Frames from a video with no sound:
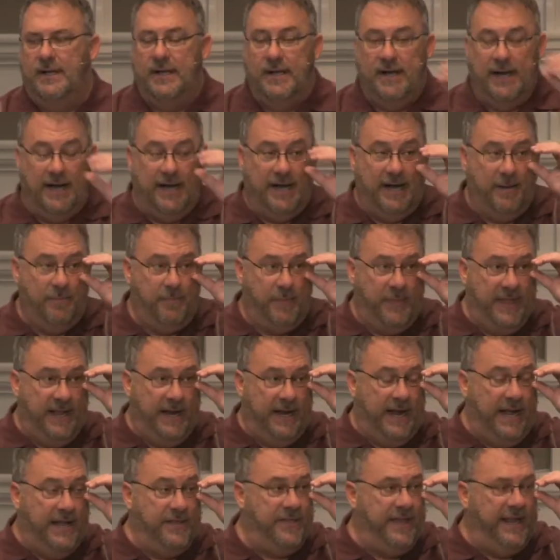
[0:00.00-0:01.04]

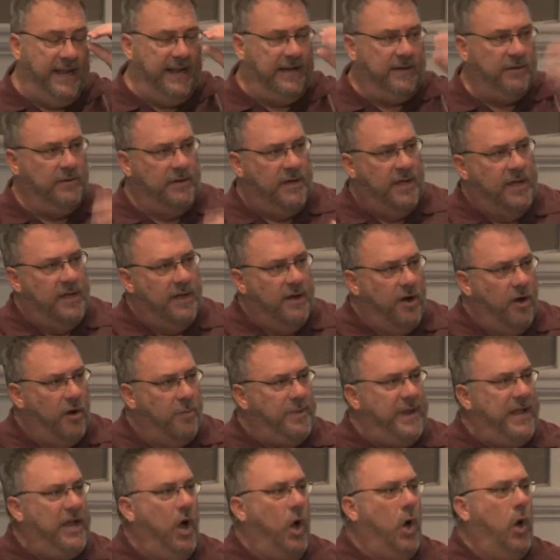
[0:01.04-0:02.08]
I think are
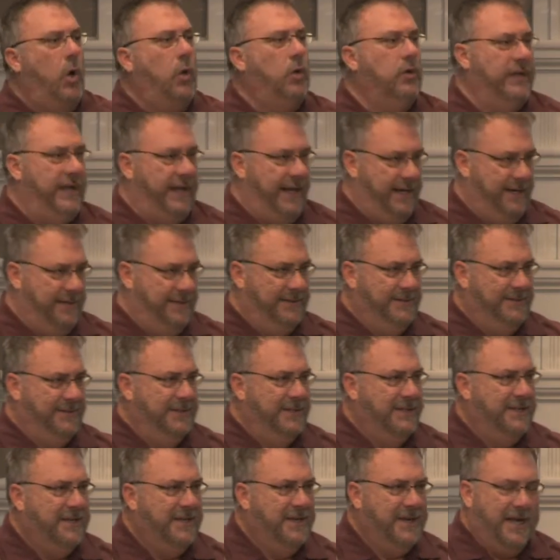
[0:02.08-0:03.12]
beholden
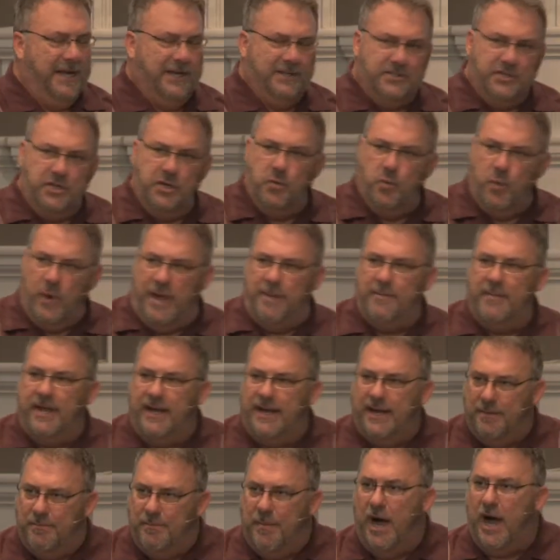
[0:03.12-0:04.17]
to
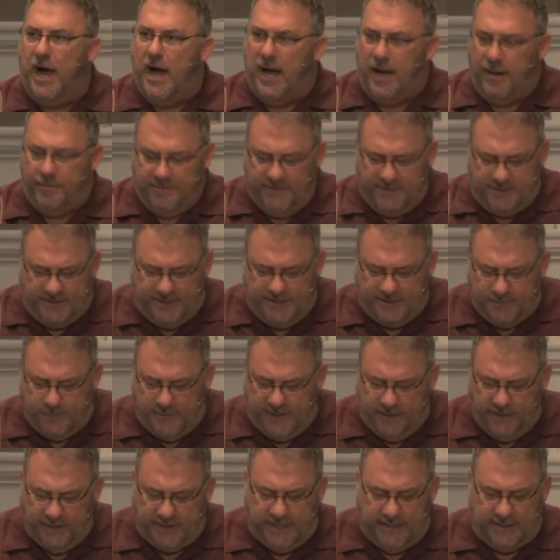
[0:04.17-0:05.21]
women and moms as
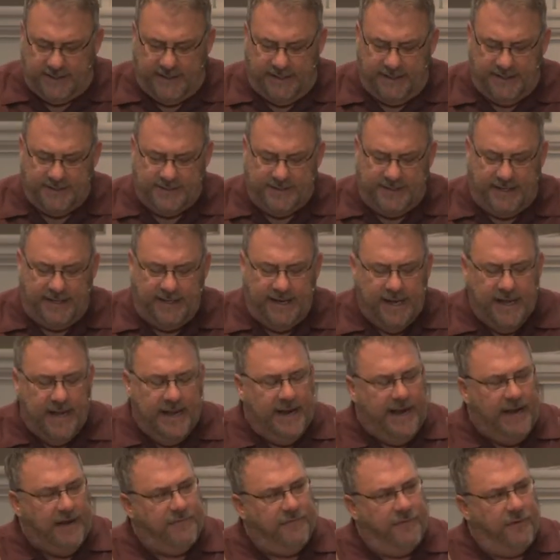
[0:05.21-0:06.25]
we look at this. And
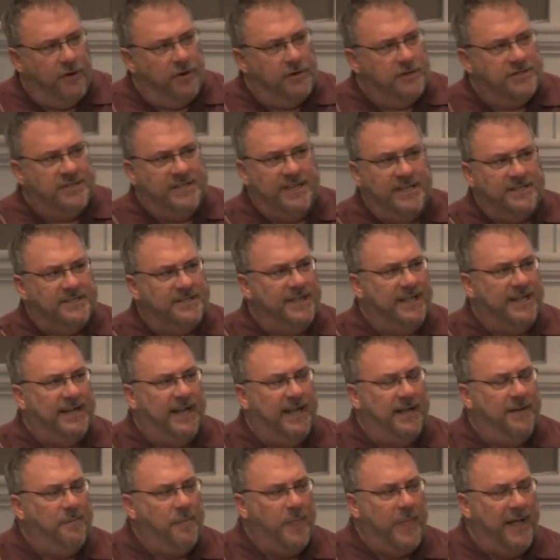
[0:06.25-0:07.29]
first is that
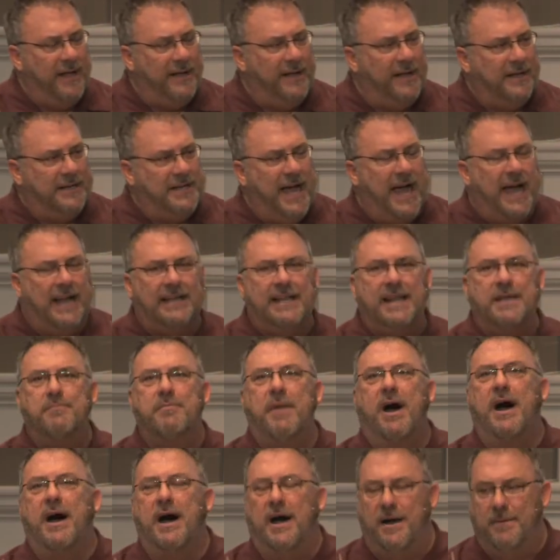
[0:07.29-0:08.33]
a godly
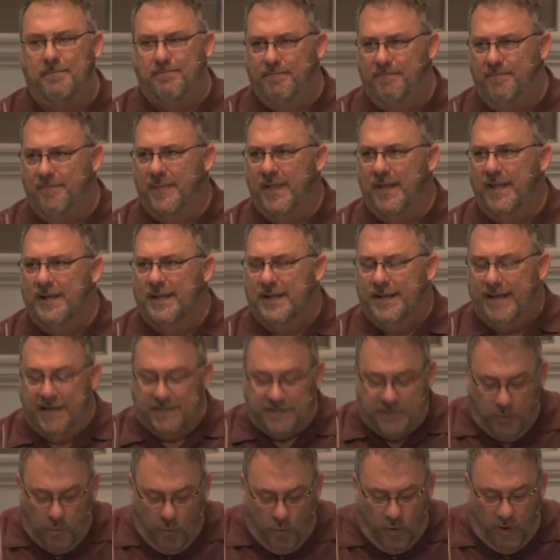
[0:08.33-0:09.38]
mom
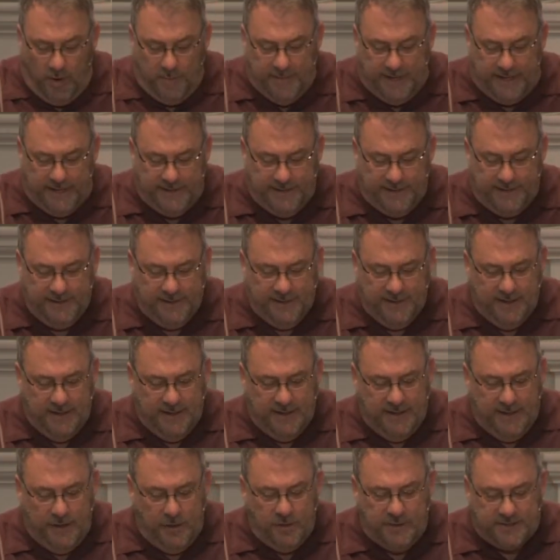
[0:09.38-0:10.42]
is a woman
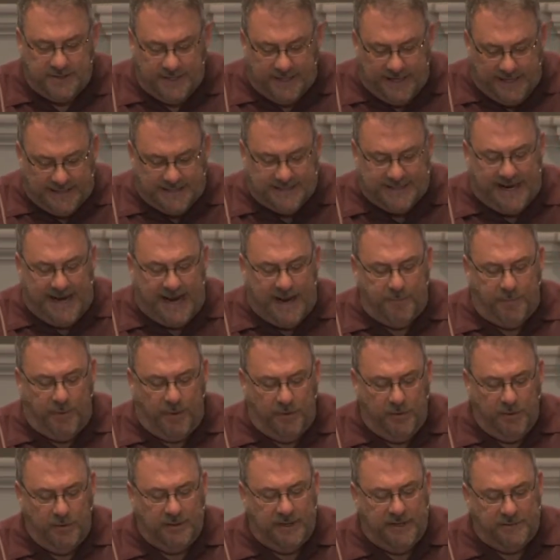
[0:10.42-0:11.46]
who's an
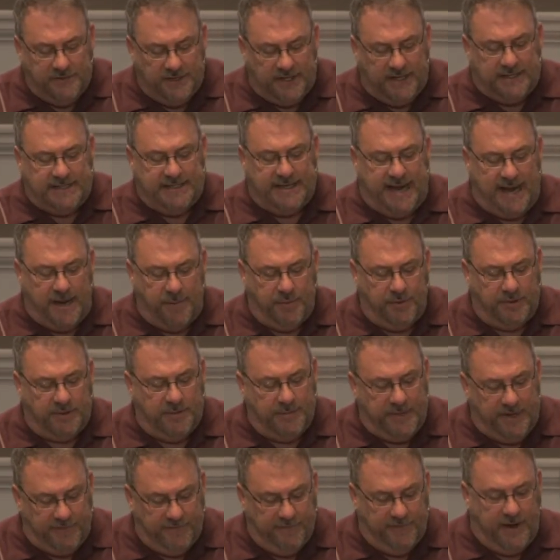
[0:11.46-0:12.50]
example, who lives an example
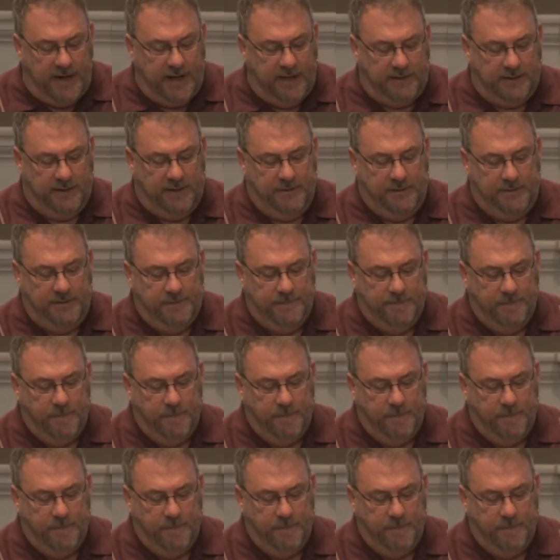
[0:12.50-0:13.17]
to be followed.